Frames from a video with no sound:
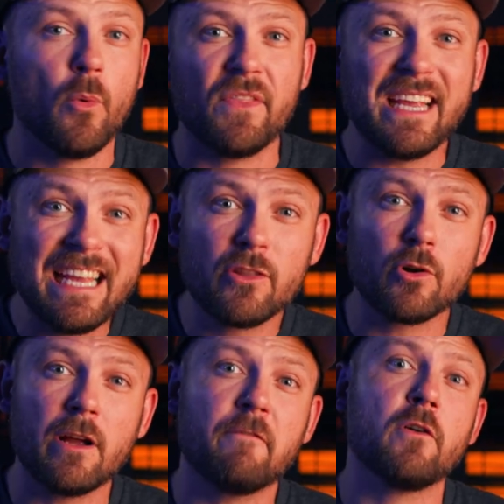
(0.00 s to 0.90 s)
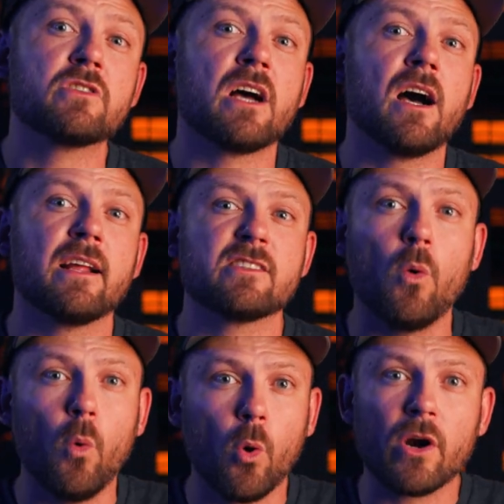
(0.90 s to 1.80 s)
with either a Photonis
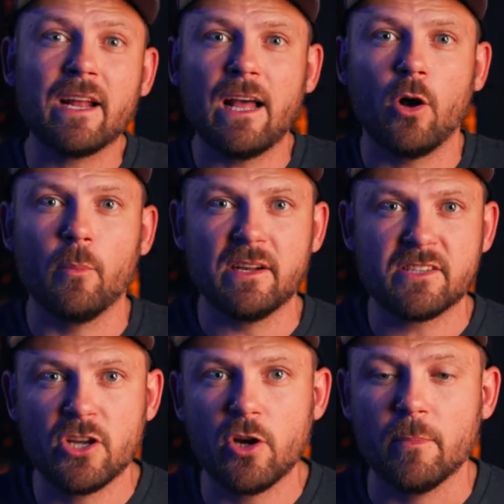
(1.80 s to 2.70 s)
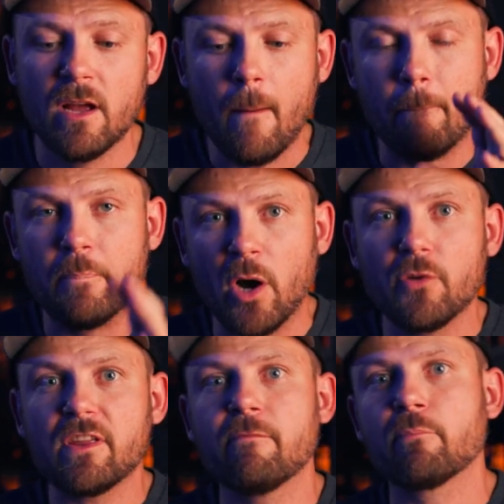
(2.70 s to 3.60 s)
or an Elbit tube.
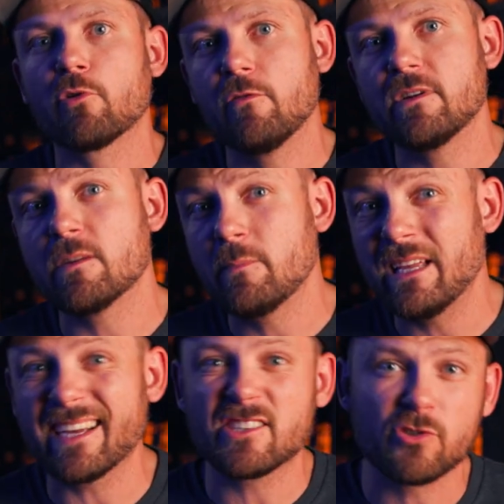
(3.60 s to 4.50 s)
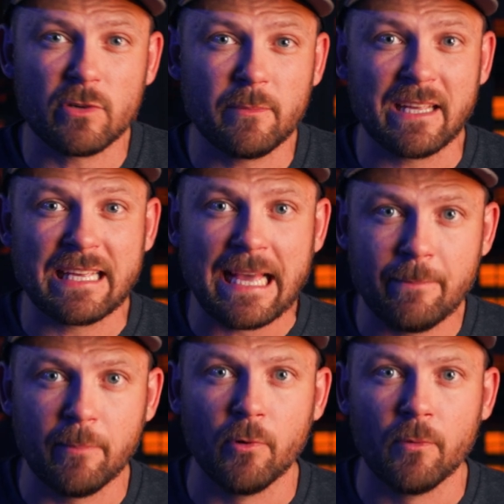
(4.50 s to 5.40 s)
Both have proven to be extremely
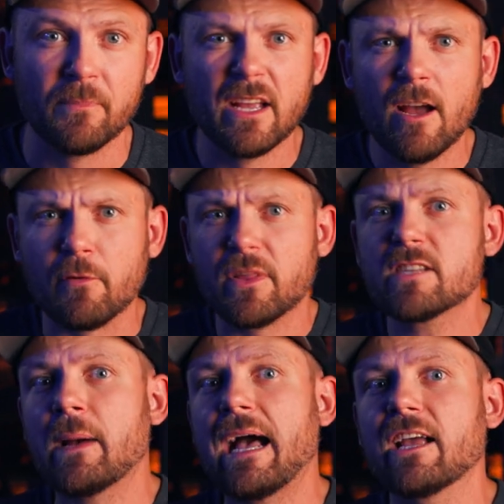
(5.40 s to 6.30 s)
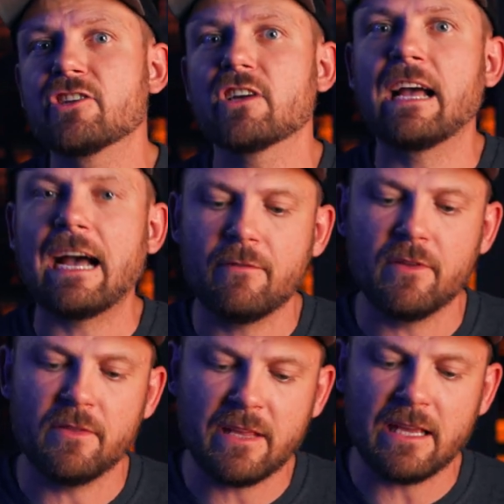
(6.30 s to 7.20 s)
capable. For this package, I
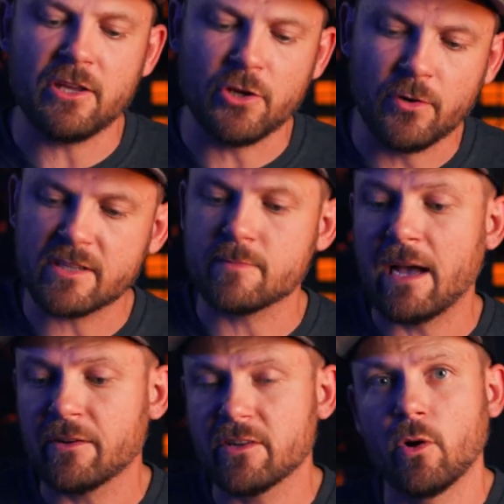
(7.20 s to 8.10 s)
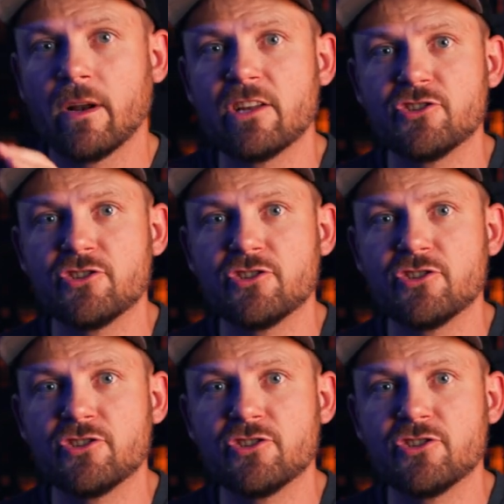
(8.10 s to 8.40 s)
have the units mounted on a